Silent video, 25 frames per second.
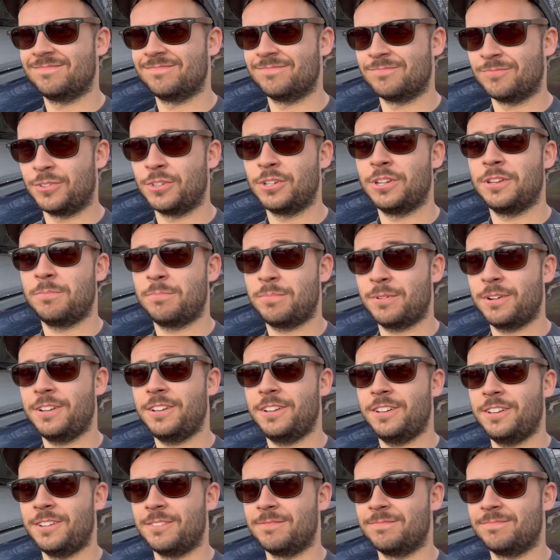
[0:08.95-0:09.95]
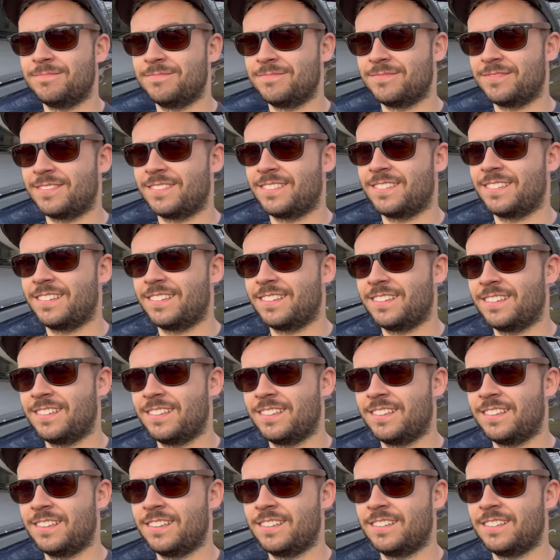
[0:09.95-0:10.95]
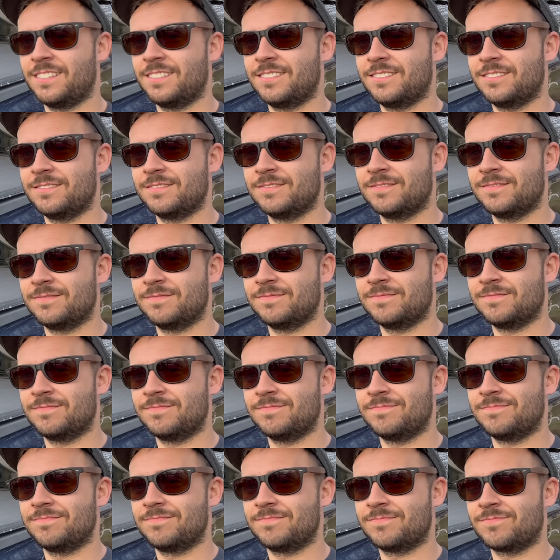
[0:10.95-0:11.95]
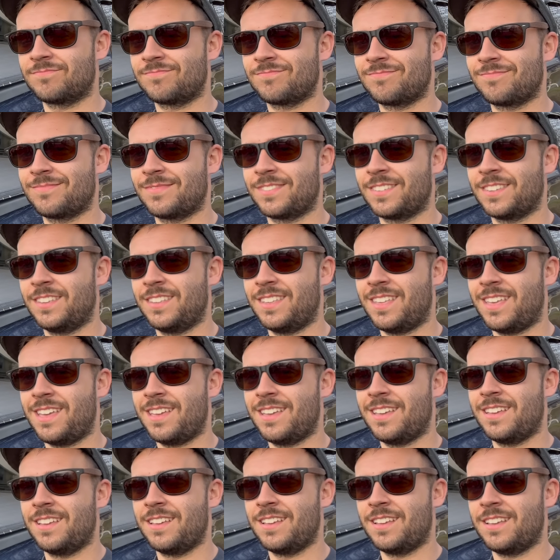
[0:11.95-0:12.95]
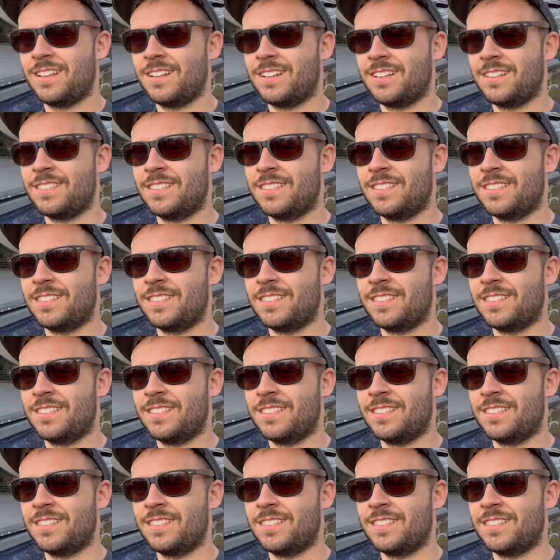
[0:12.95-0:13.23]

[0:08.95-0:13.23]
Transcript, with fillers: We did pretty good. We got a truckload of stuff, and I think we only spent like two hundred bucks between both of us.